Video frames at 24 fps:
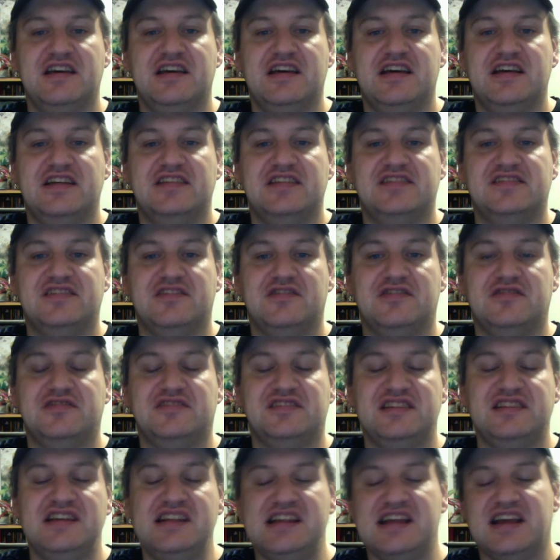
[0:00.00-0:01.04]
So
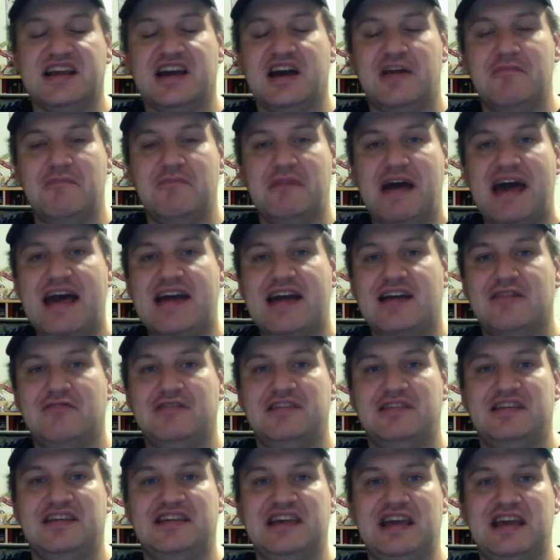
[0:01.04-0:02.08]
seeing it come back
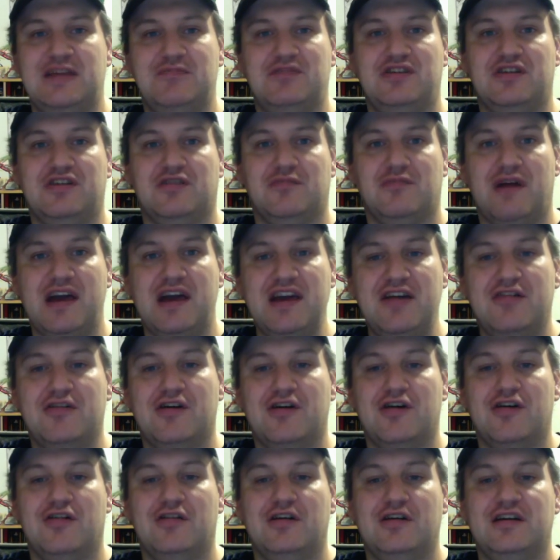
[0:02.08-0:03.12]
with the Game Gear
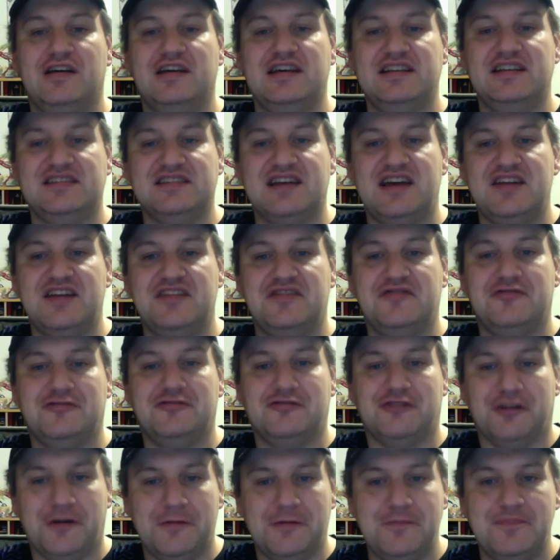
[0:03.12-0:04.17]
Micro is kind of
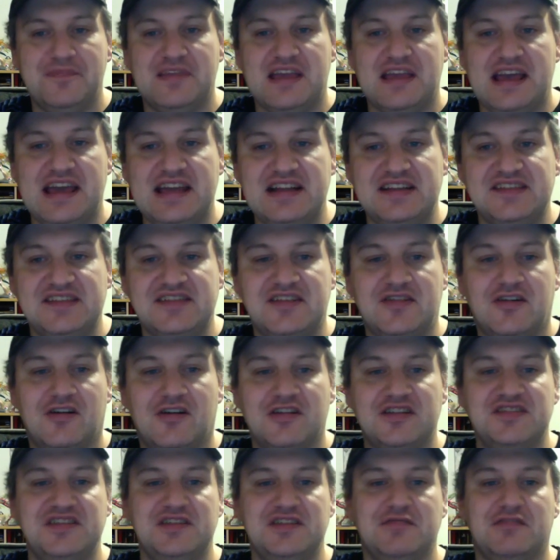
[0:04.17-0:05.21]
cool. And it's not
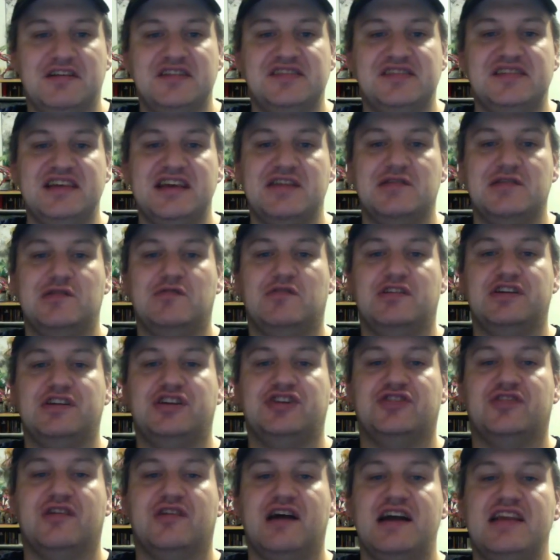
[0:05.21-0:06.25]
hard to see why Sega would want to
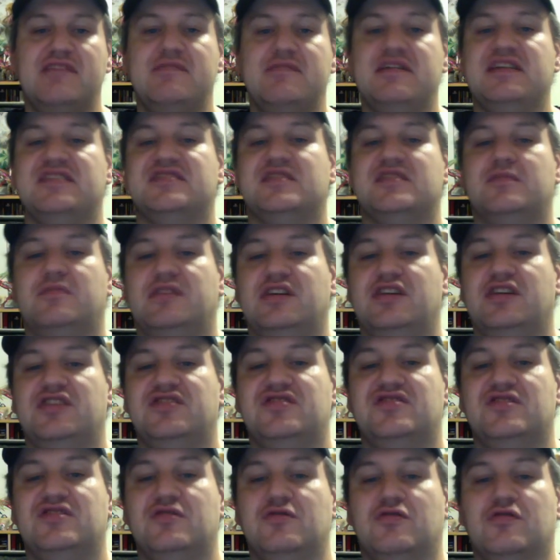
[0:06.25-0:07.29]
try to make something
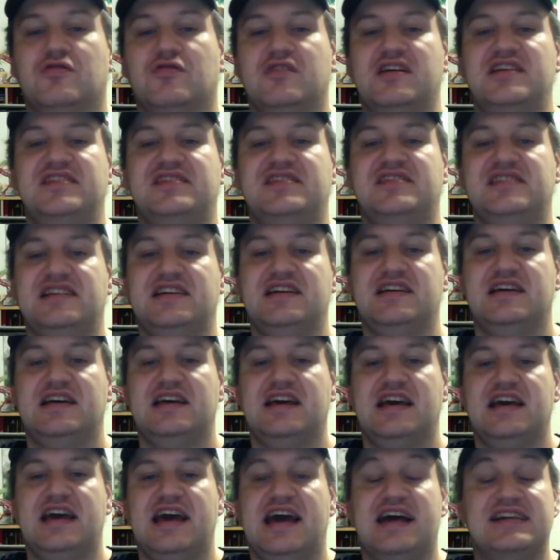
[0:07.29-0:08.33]
so crazy
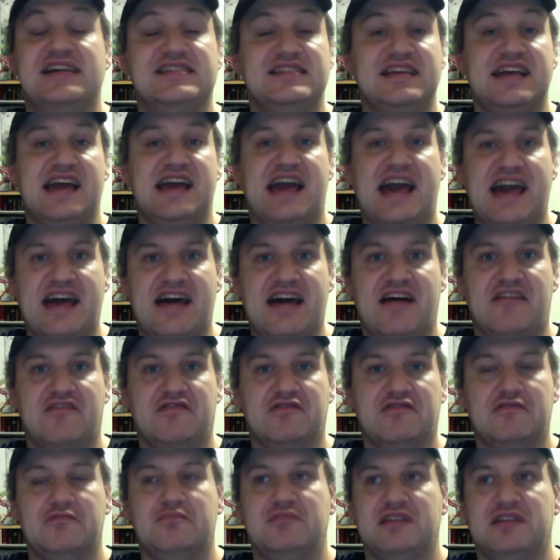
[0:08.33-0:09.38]
as they have,
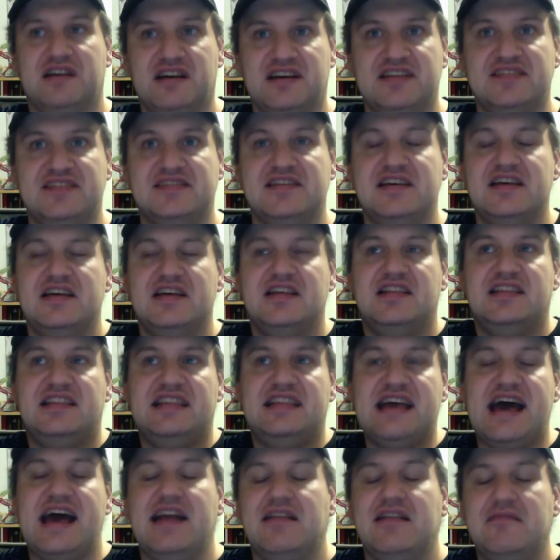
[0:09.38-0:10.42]
because
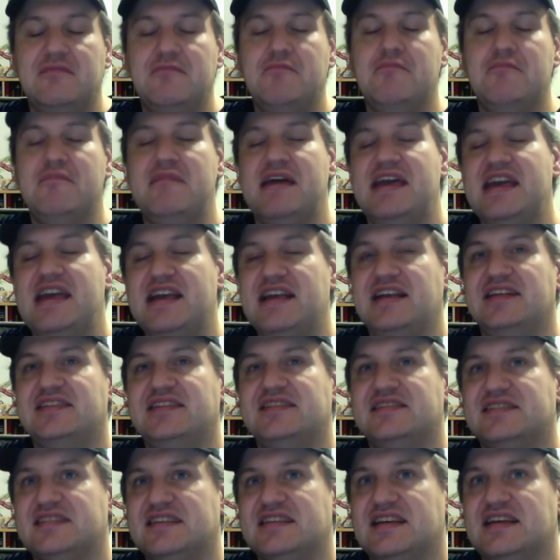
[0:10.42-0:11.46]
that
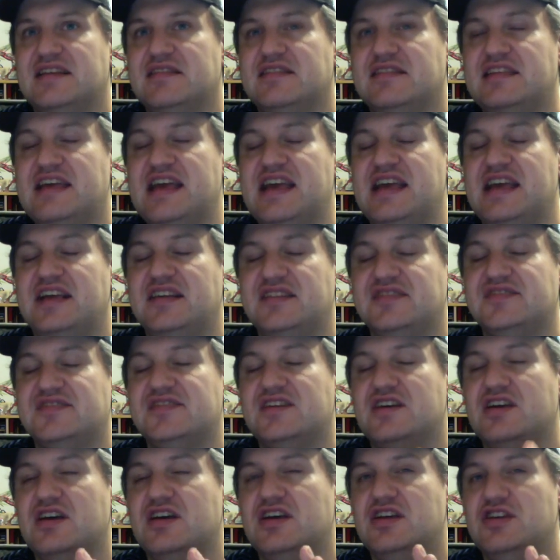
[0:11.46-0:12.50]
makes things
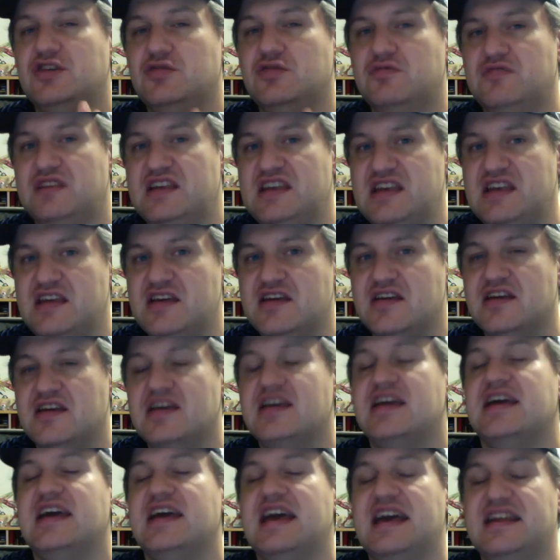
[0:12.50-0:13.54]
unique
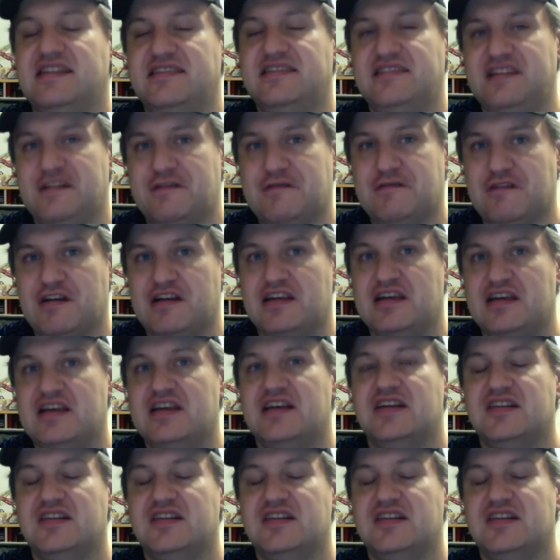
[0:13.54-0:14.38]
and different.